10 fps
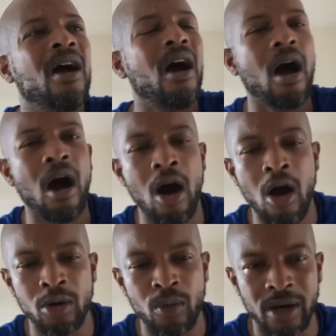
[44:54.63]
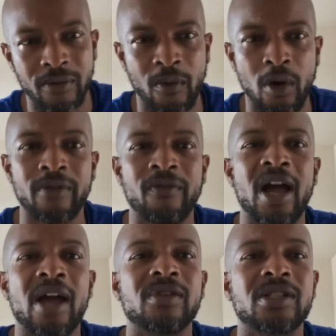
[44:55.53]
all the way to
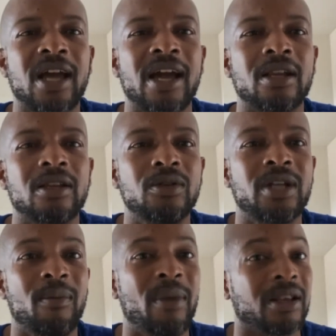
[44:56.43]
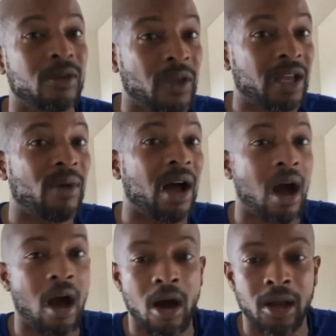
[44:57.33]
45 and Sky. You think about
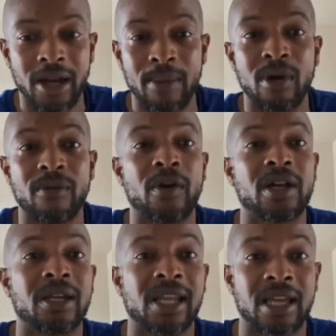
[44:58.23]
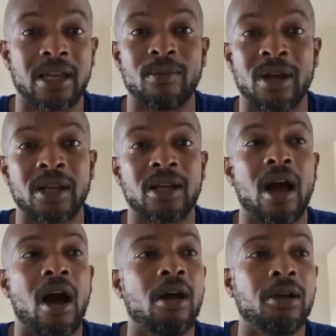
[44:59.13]
all of that motherfucking land, my nigga,
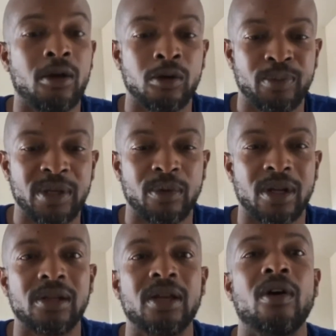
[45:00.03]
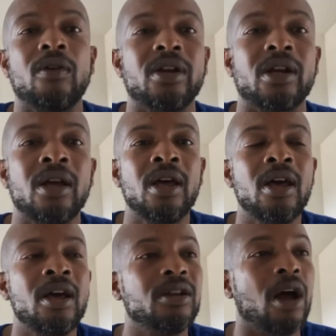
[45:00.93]
all of those people that live over there.
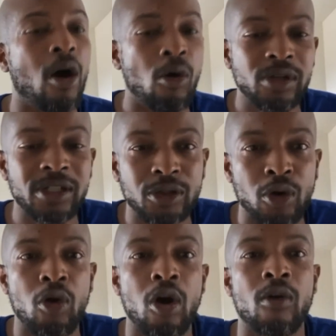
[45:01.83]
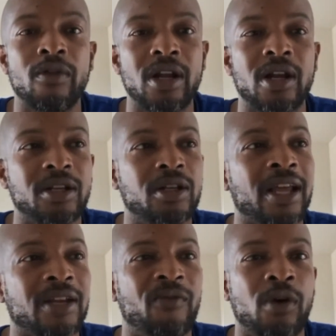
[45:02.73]
The only store over there
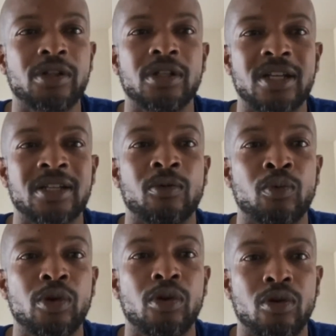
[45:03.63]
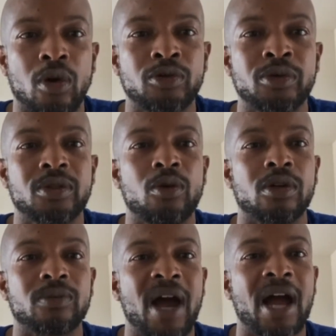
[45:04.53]
that functions as a real grocery store is
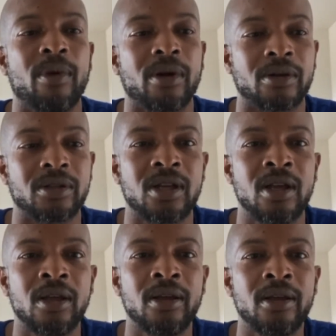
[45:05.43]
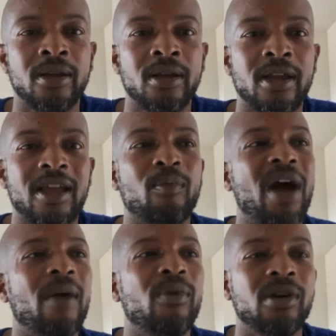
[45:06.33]
Pie Burns. And
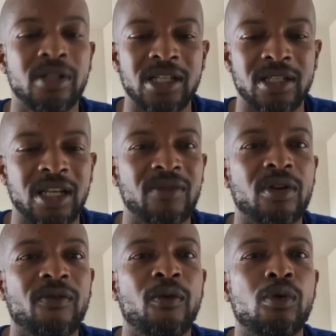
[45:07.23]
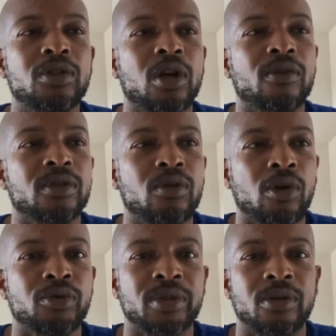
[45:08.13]
Pie Burns isn't even a full service
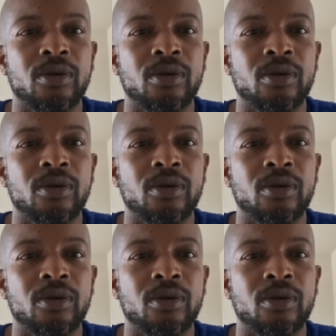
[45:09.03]
grocery store.